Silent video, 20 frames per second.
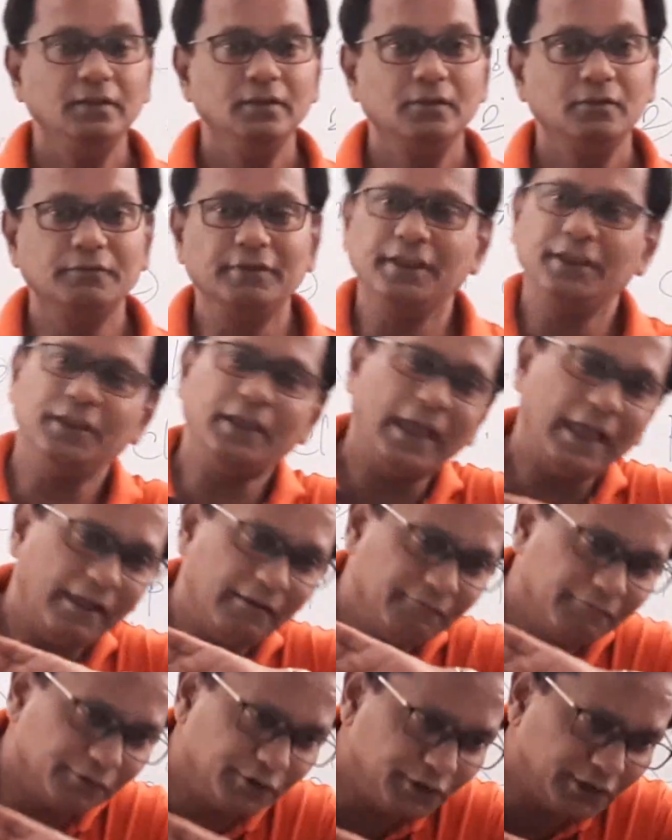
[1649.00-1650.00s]
We
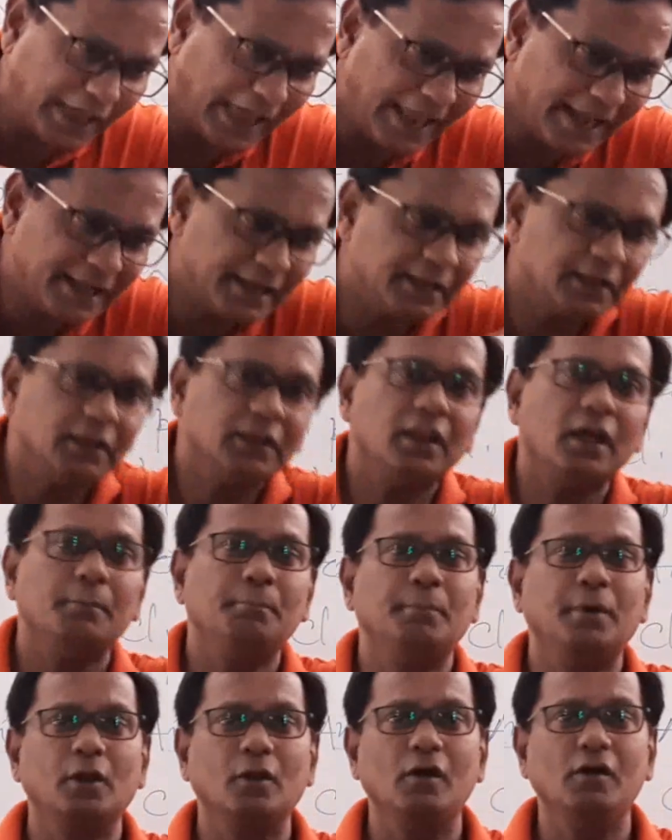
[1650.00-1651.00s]
have n
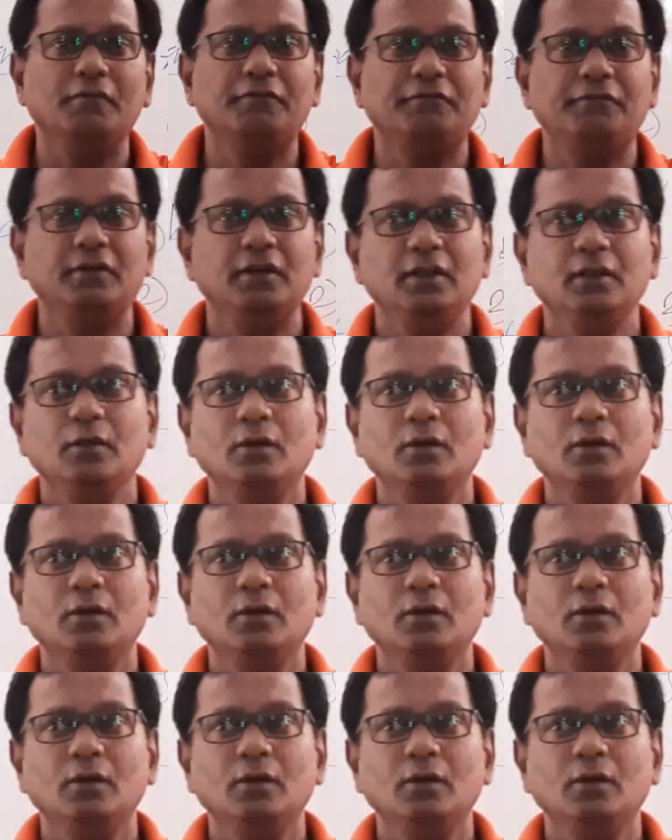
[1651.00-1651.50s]
number of